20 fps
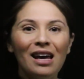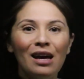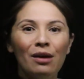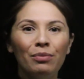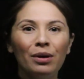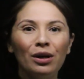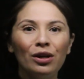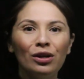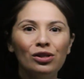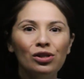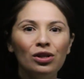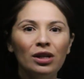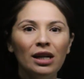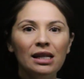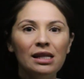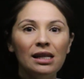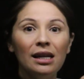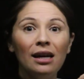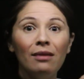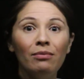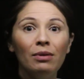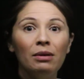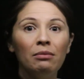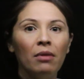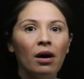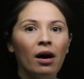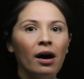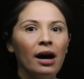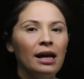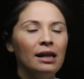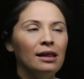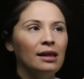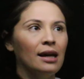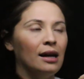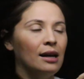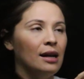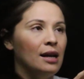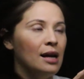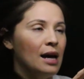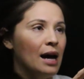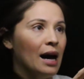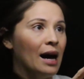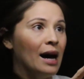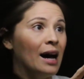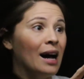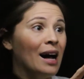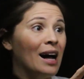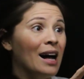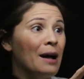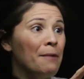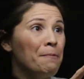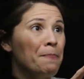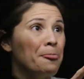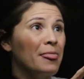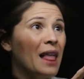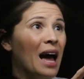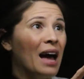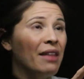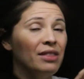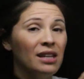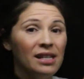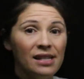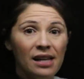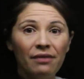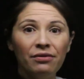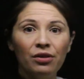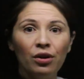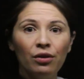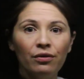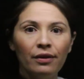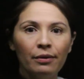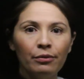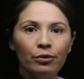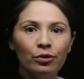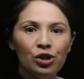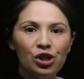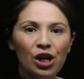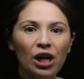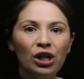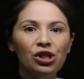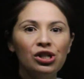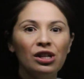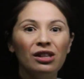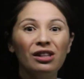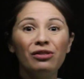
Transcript: because you need to keep in mind that at the sapheno-femoral junction,